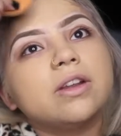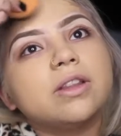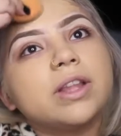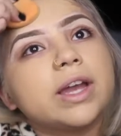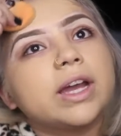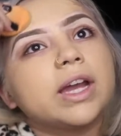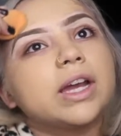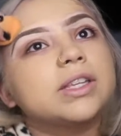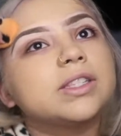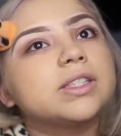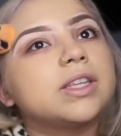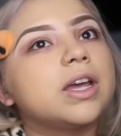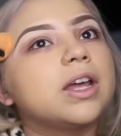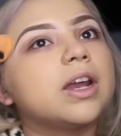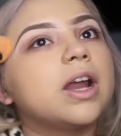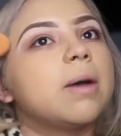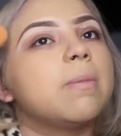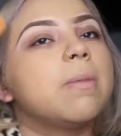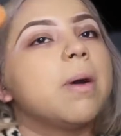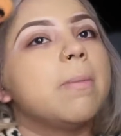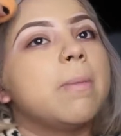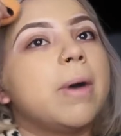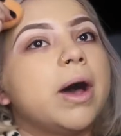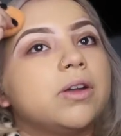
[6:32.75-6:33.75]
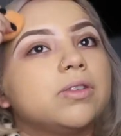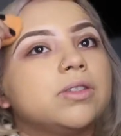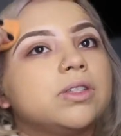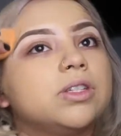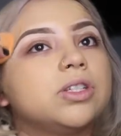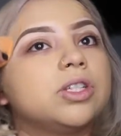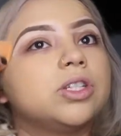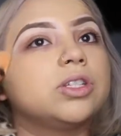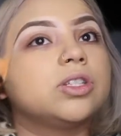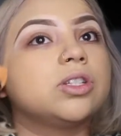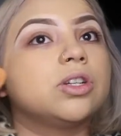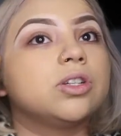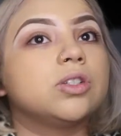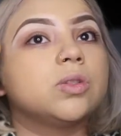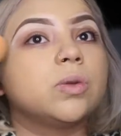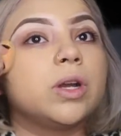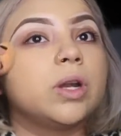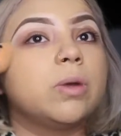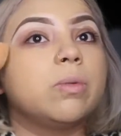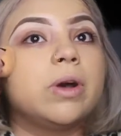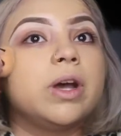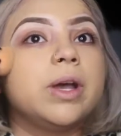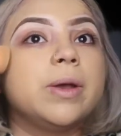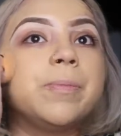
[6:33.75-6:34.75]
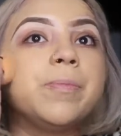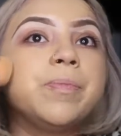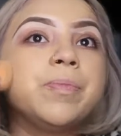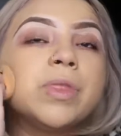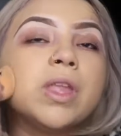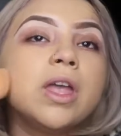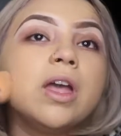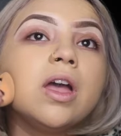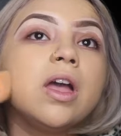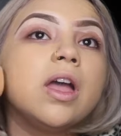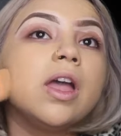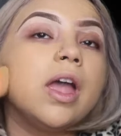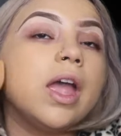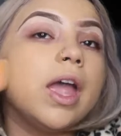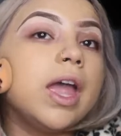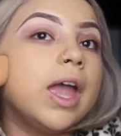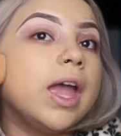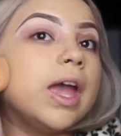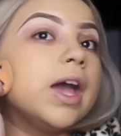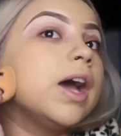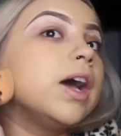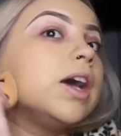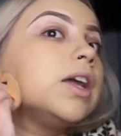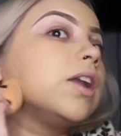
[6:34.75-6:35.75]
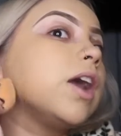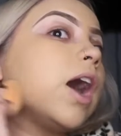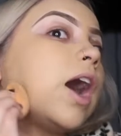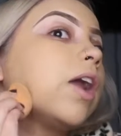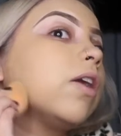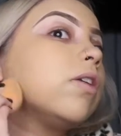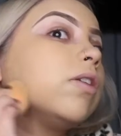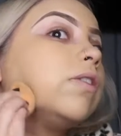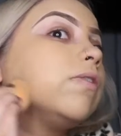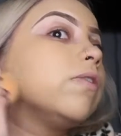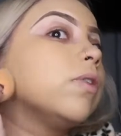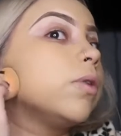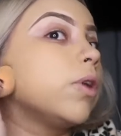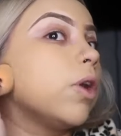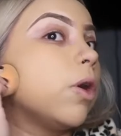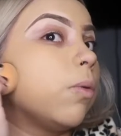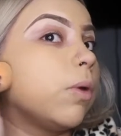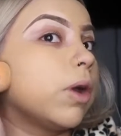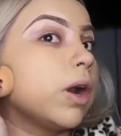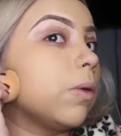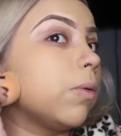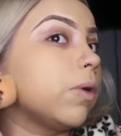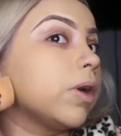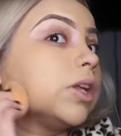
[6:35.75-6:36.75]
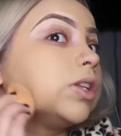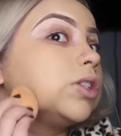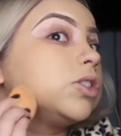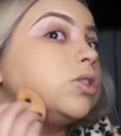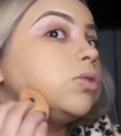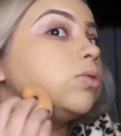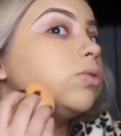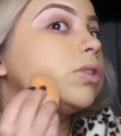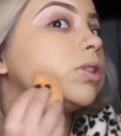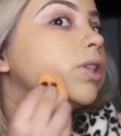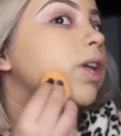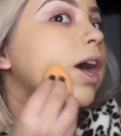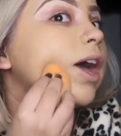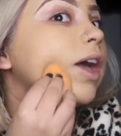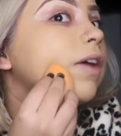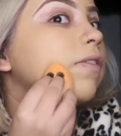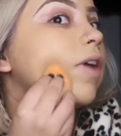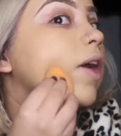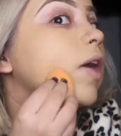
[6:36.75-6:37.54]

Like I said, I'm about to just turn 21, and I don't even know what I want to do in life.